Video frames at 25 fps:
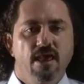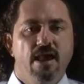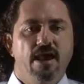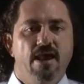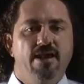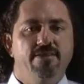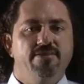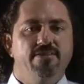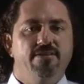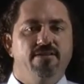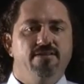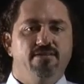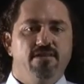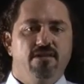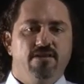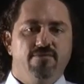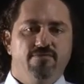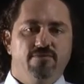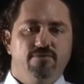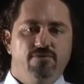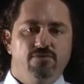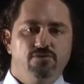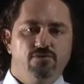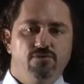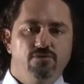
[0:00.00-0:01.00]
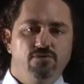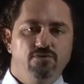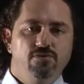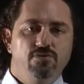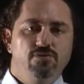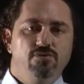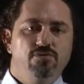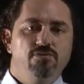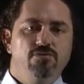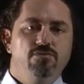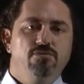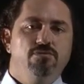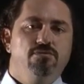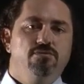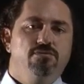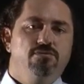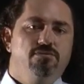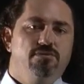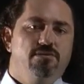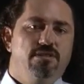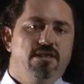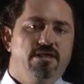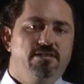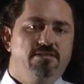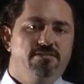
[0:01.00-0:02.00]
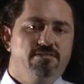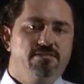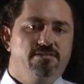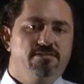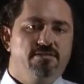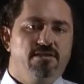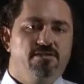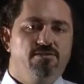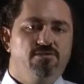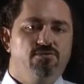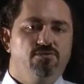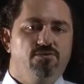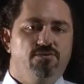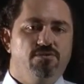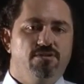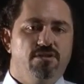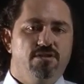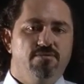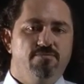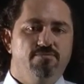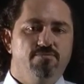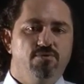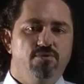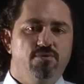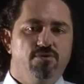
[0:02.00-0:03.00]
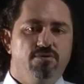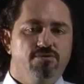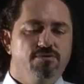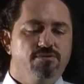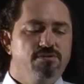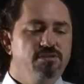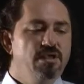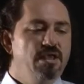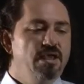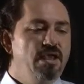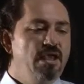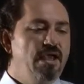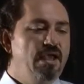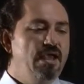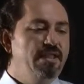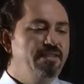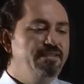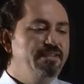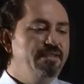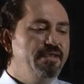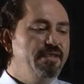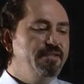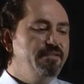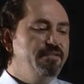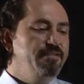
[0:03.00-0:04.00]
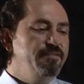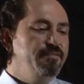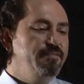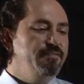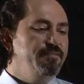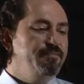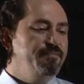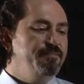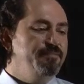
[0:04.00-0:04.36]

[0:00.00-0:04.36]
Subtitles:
and then they will do the exercise on their books, and then